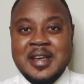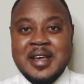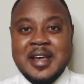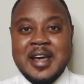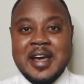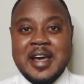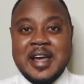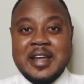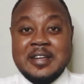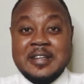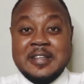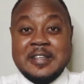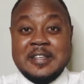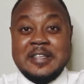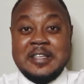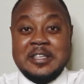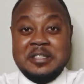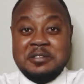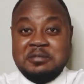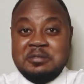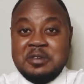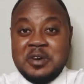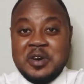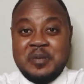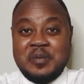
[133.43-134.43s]
and
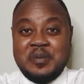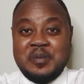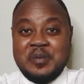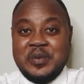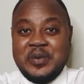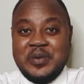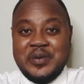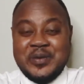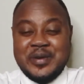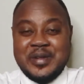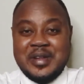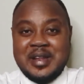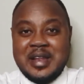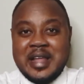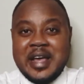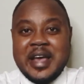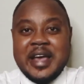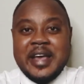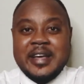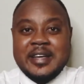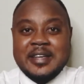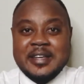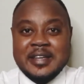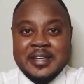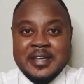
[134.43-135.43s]
give up. You're
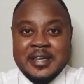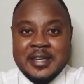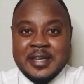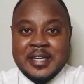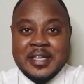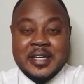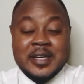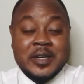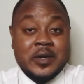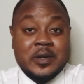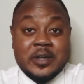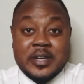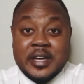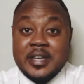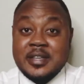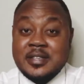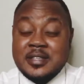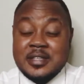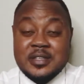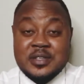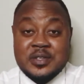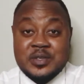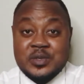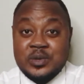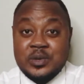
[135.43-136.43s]
like, okay,
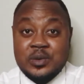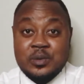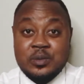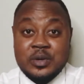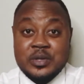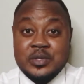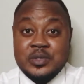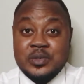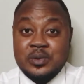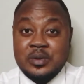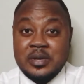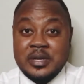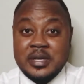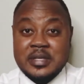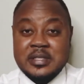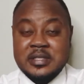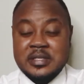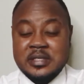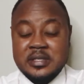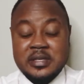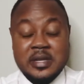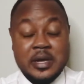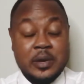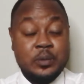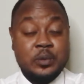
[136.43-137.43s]
since you don't want to
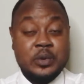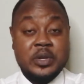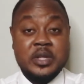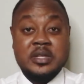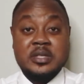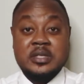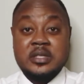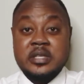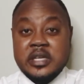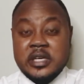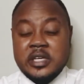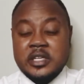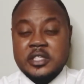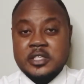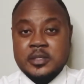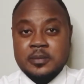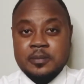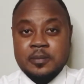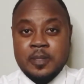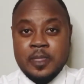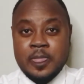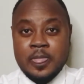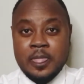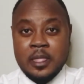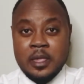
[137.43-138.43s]
listen, I wouldn't teach.
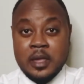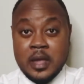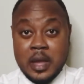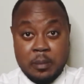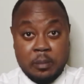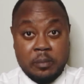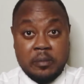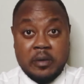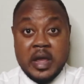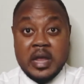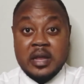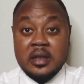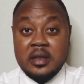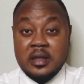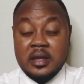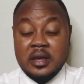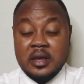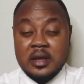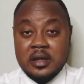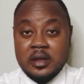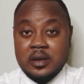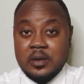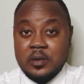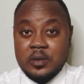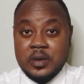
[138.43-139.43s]
I'm right here
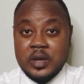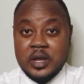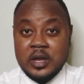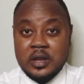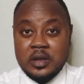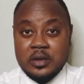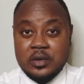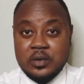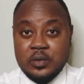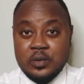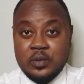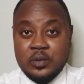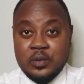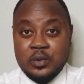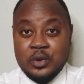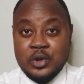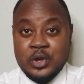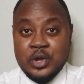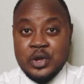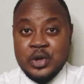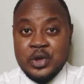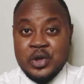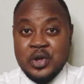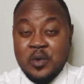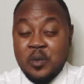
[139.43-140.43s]
looking at you.
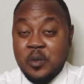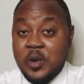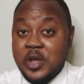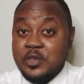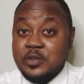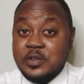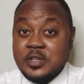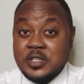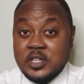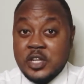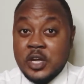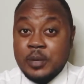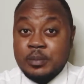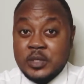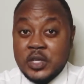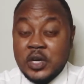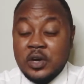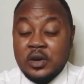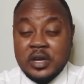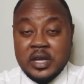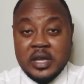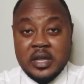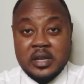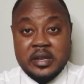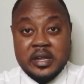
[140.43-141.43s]
When you stop
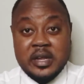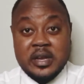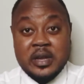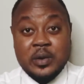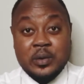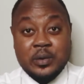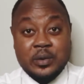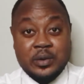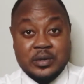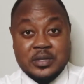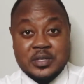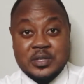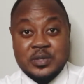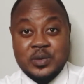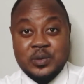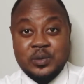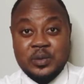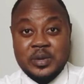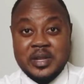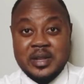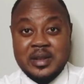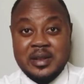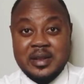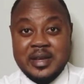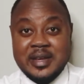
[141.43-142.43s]
talking, then I'll continue with
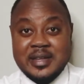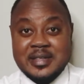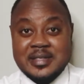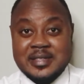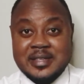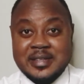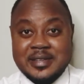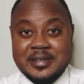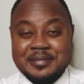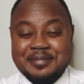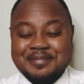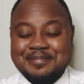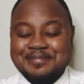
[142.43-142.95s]
the lesson.